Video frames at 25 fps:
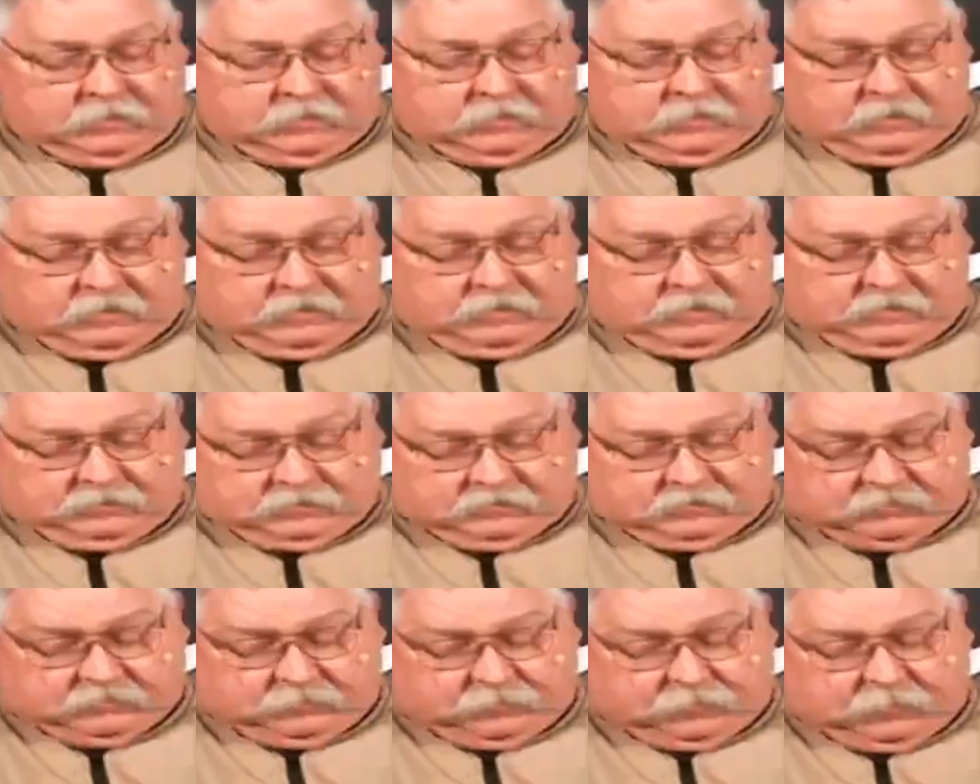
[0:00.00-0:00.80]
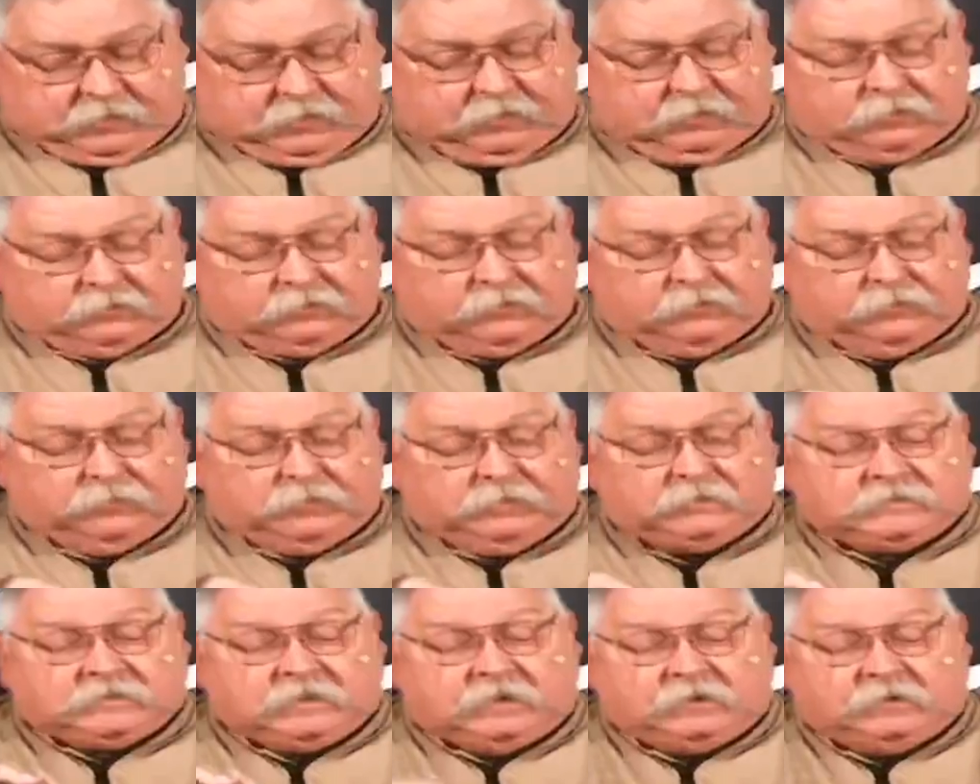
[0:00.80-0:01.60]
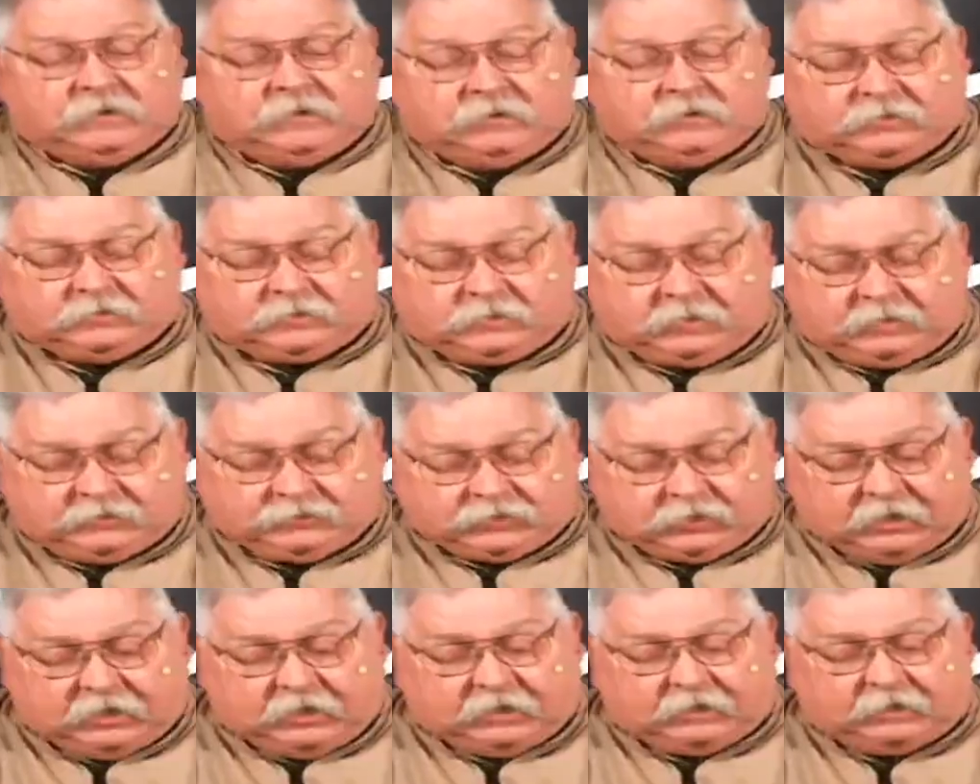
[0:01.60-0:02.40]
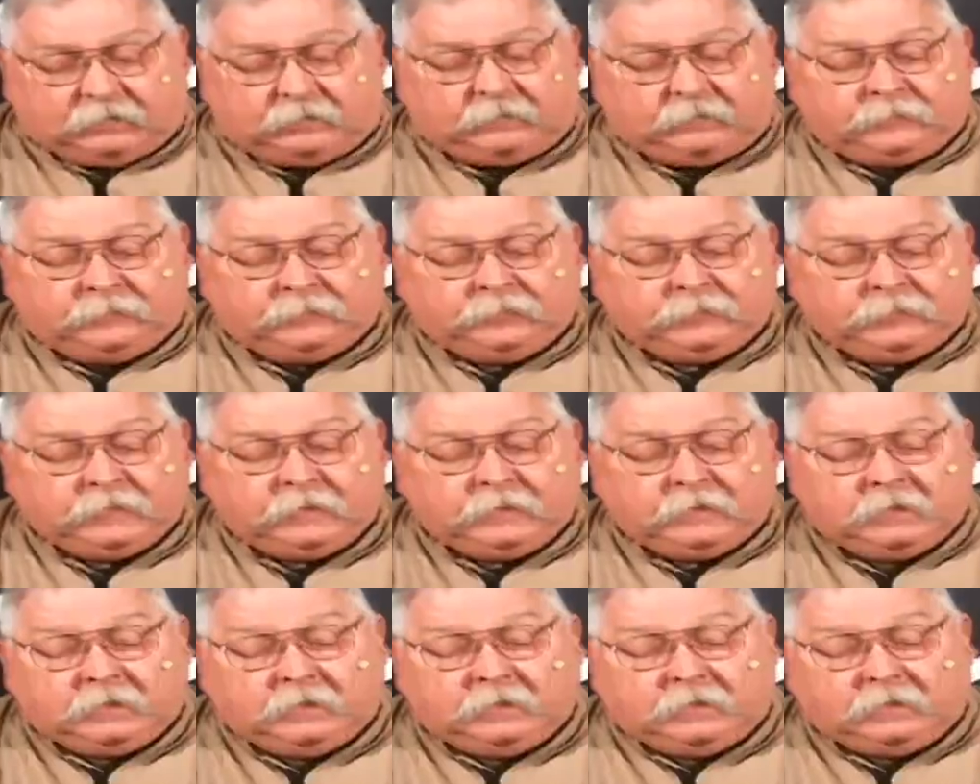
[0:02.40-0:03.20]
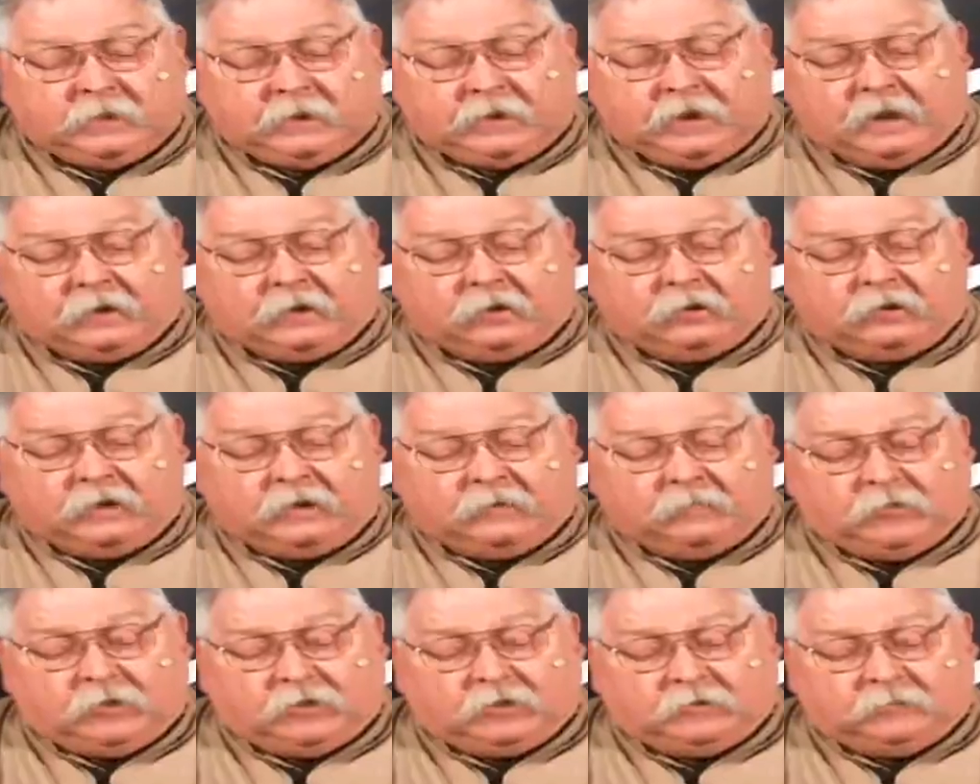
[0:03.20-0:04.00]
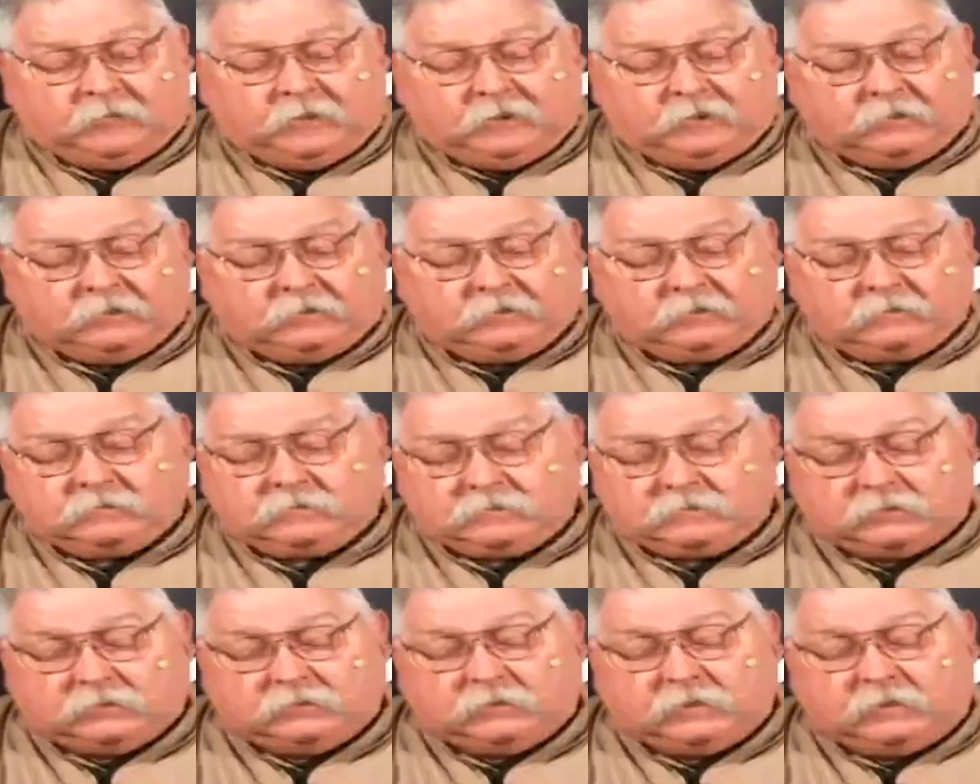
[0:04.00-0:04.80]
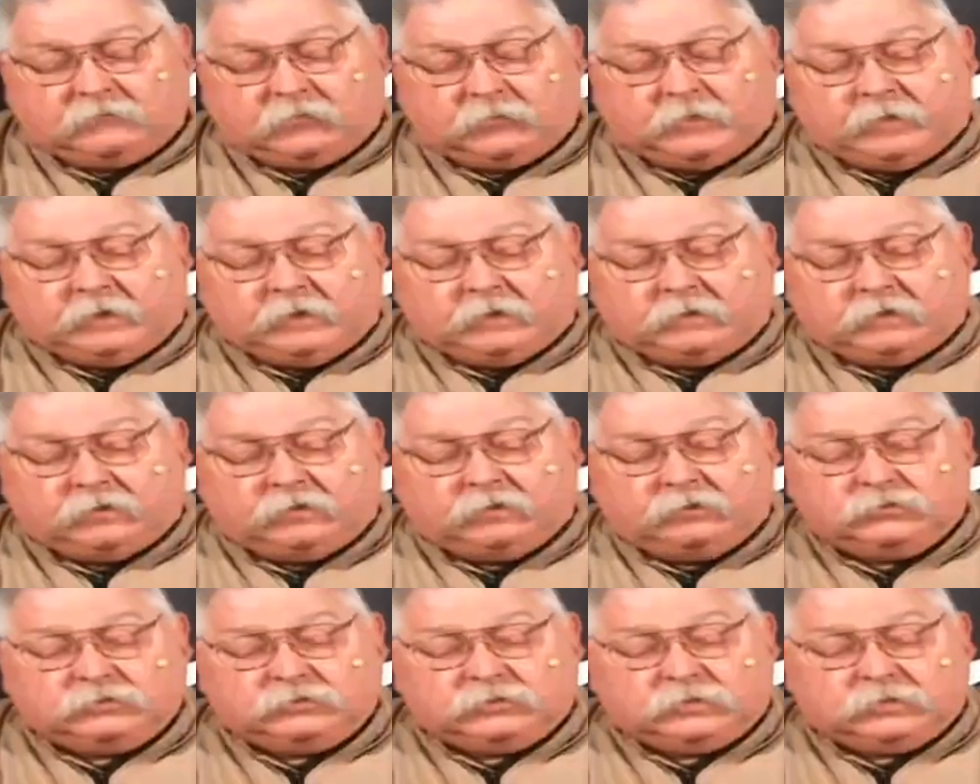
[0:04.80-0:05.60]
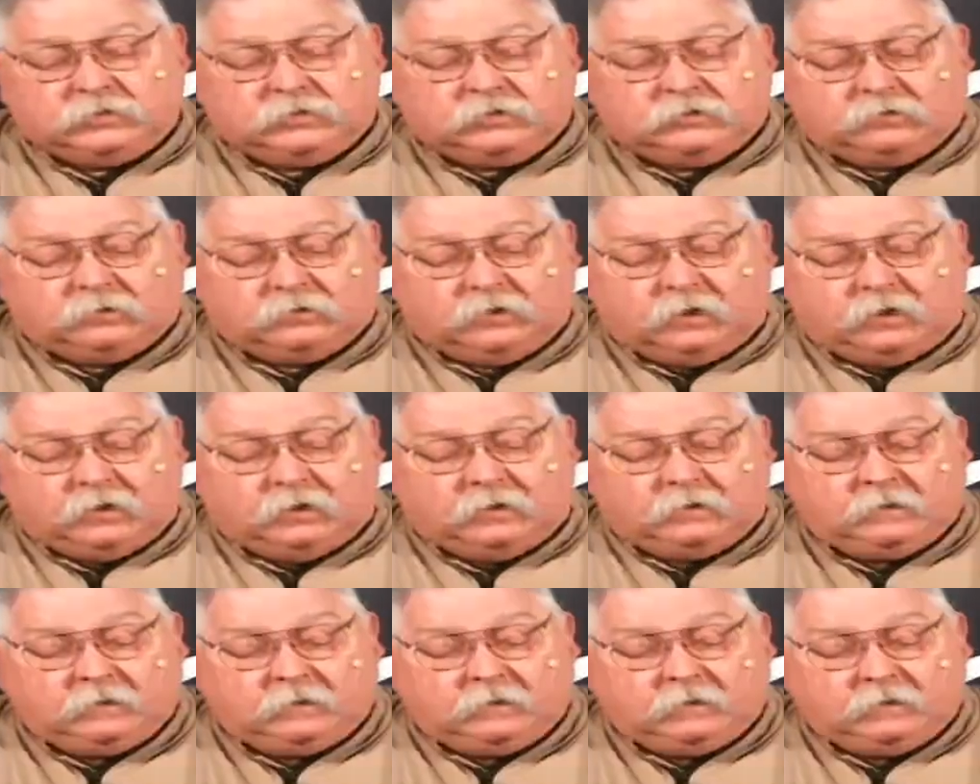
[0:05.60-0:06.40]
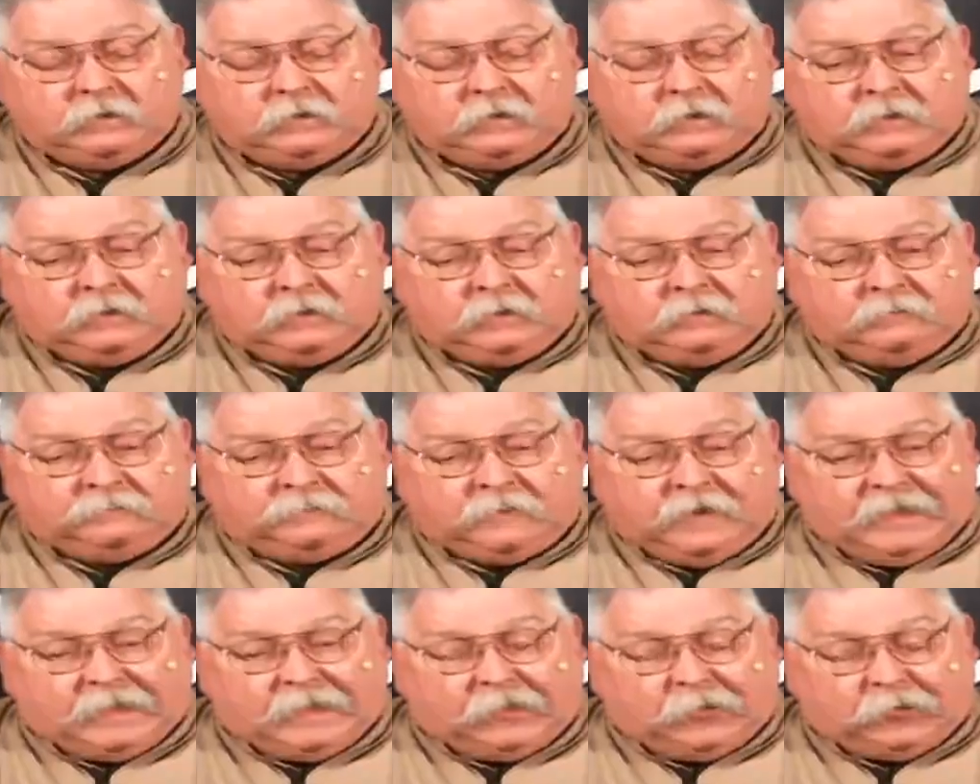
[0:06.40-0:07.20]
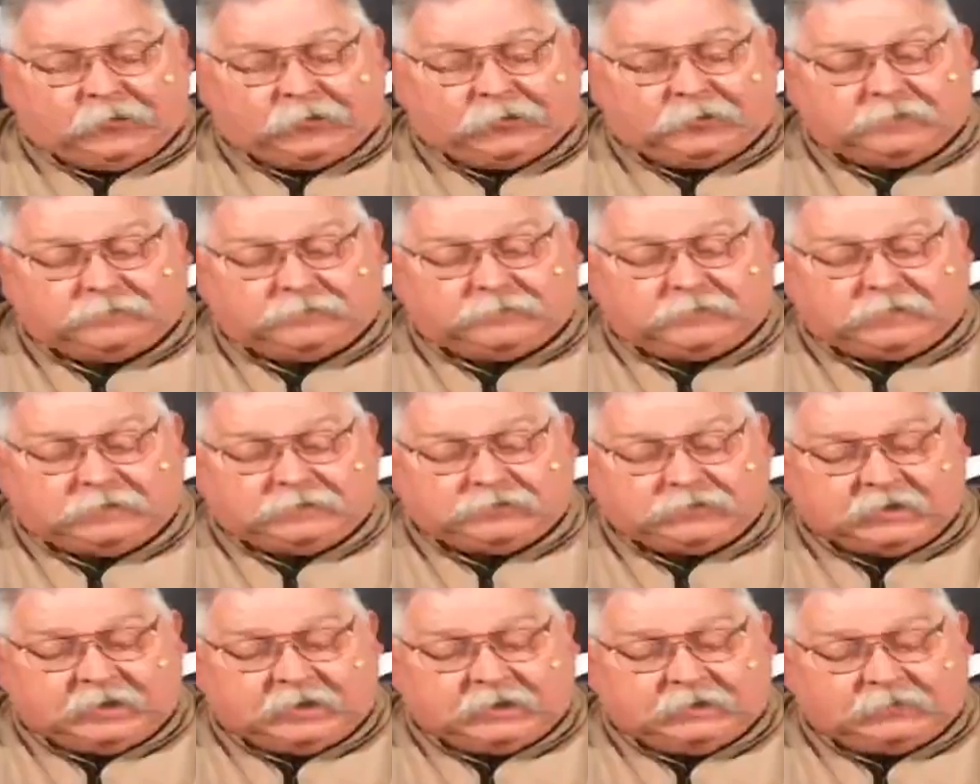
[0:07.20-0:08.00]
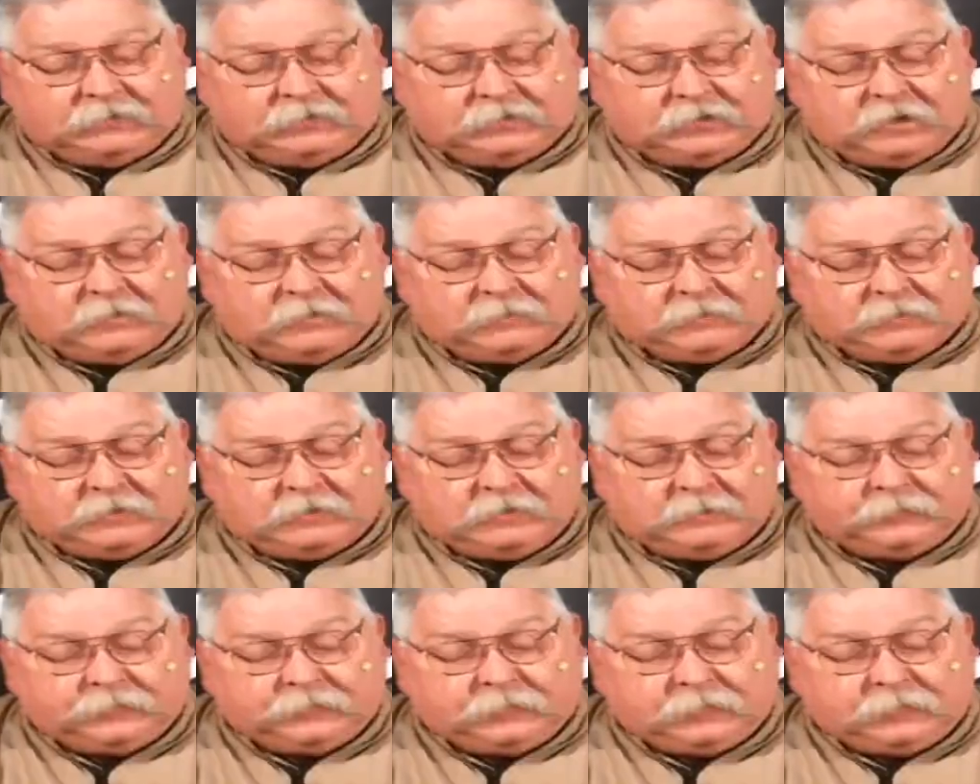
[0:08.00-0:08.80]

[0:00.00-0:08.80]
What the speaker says: Now, this is a pair that we sell here at T Shadow. They got our name on them here, so everybody knows that you're a follower of T Shadow and Company.